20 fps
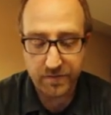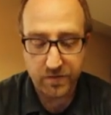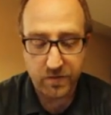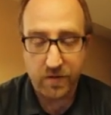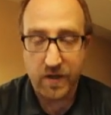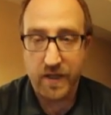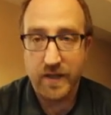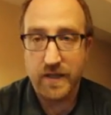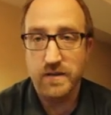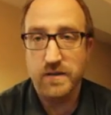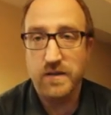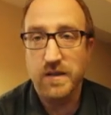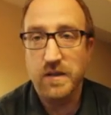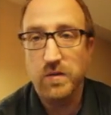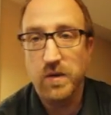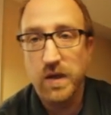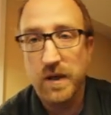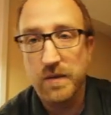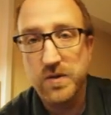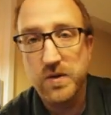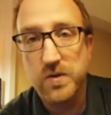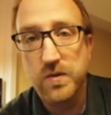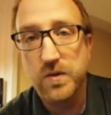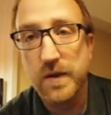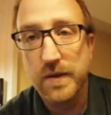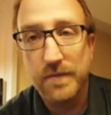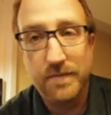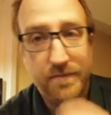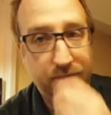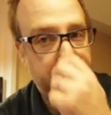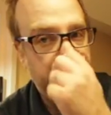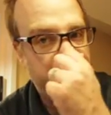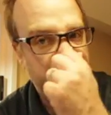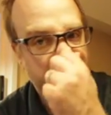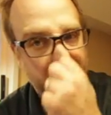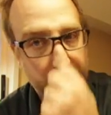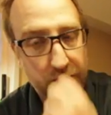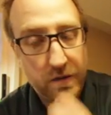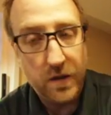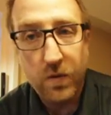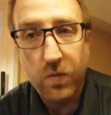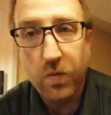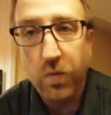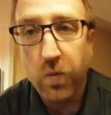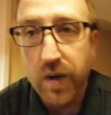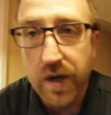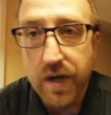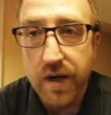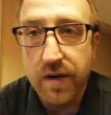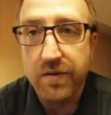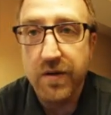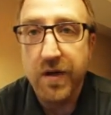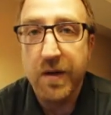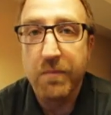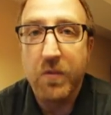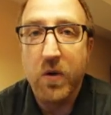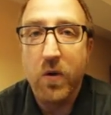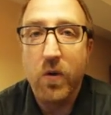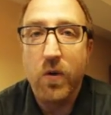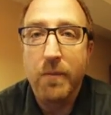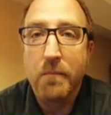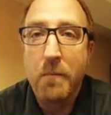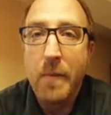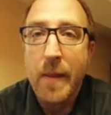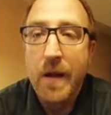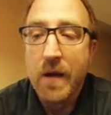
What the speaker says: so I can see what I'm doing wherever I'm going.